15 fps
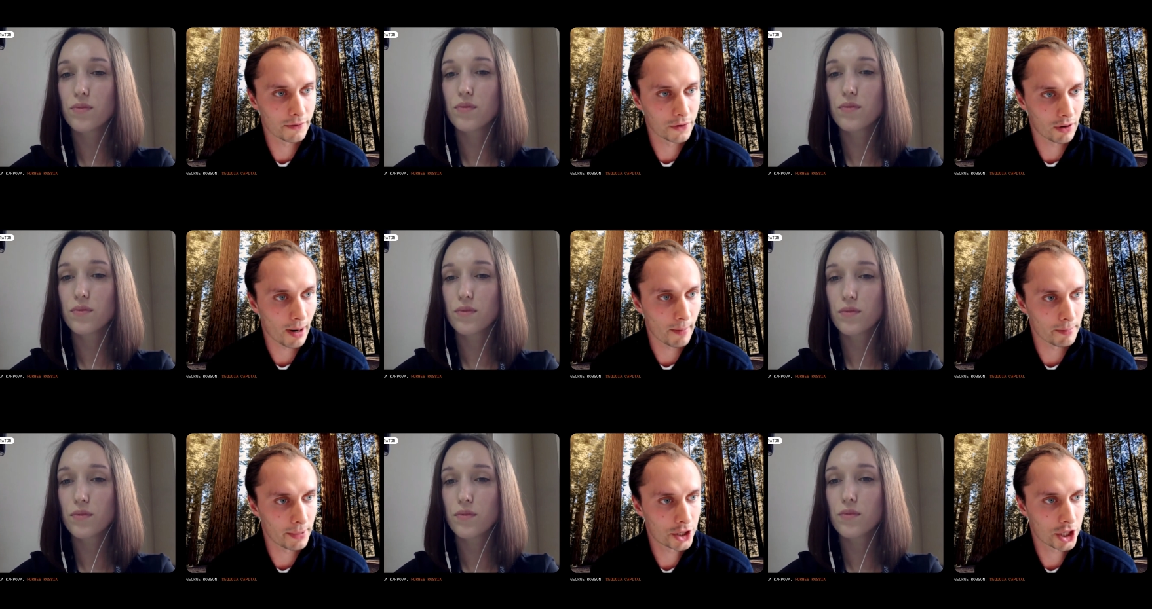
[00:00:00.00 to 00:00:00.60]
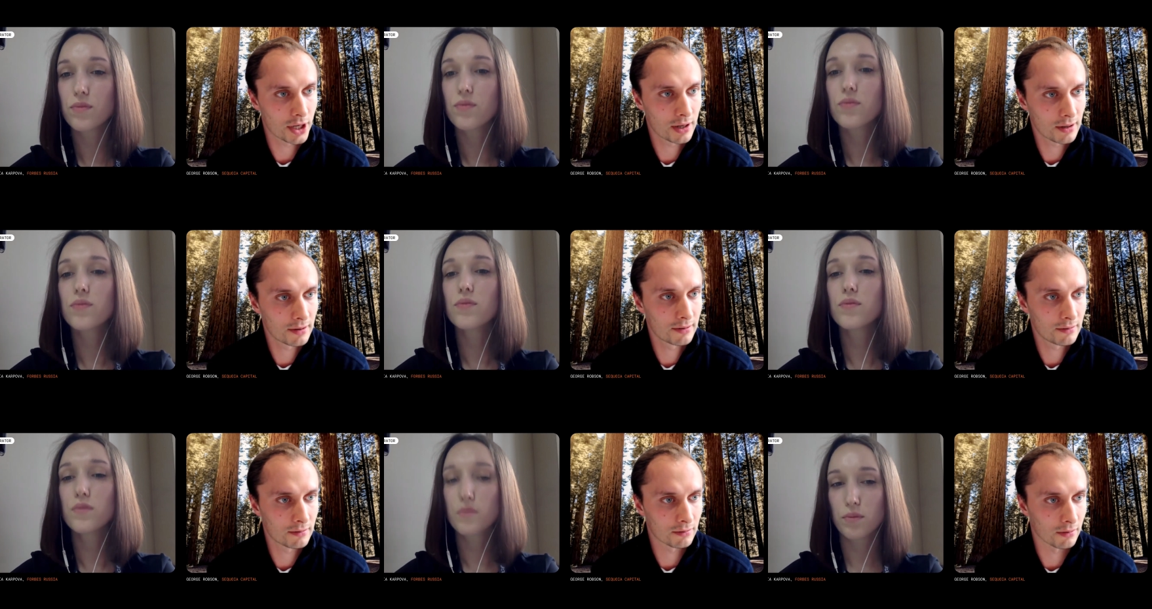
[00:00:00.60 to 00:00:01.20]
Speaker 1: of your ambition,
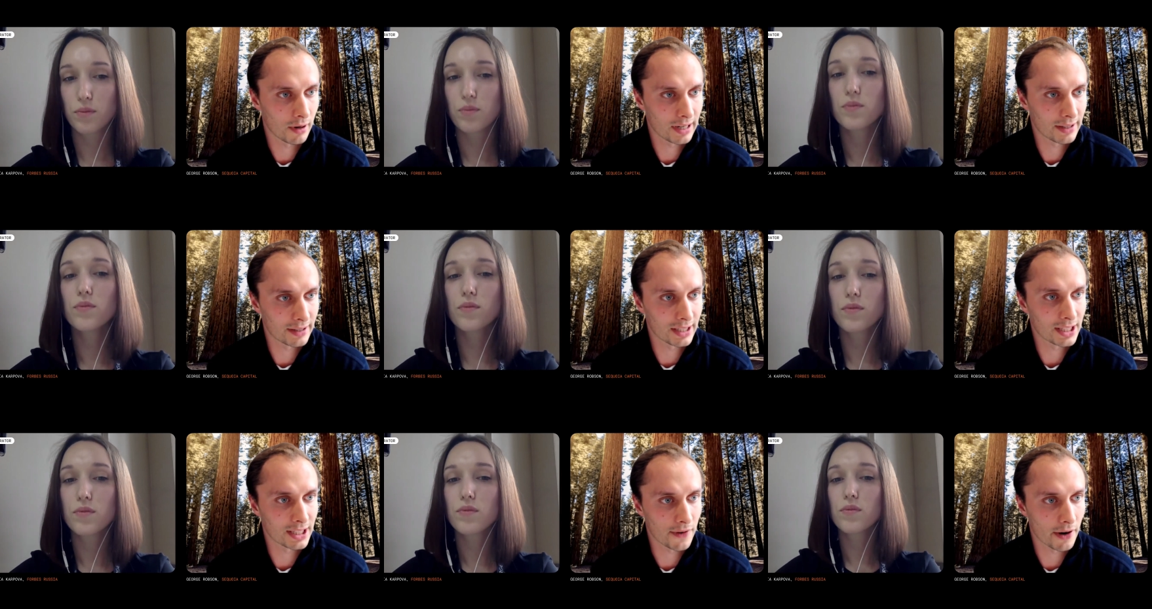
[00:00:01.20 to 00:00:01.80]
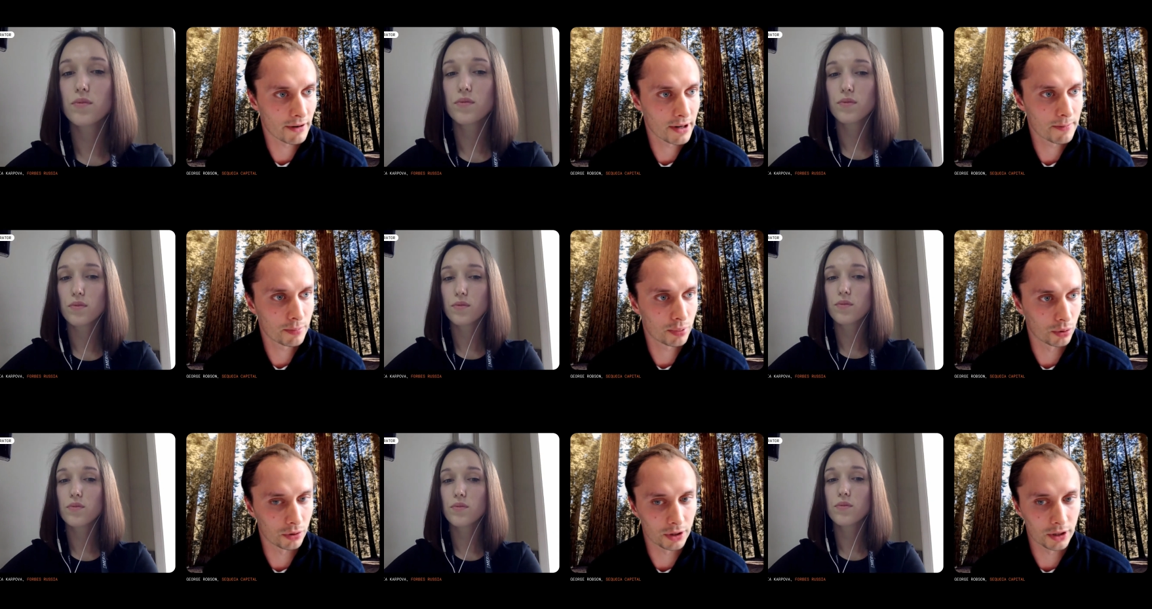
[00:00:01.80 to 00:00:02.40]
right? I think it's very
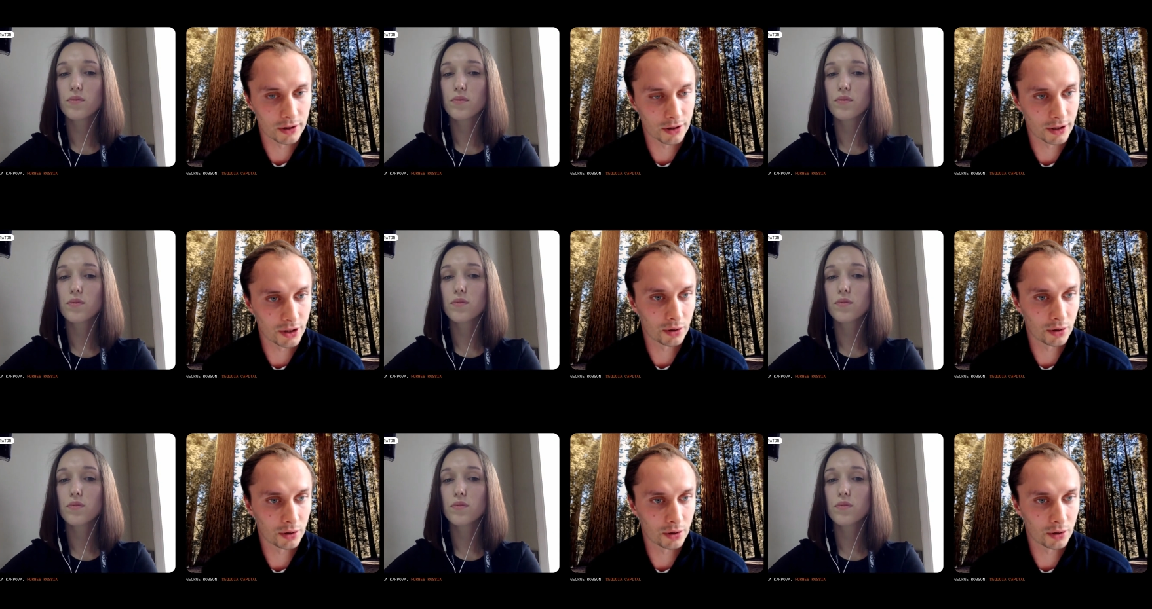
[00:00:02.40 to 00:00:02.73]
important that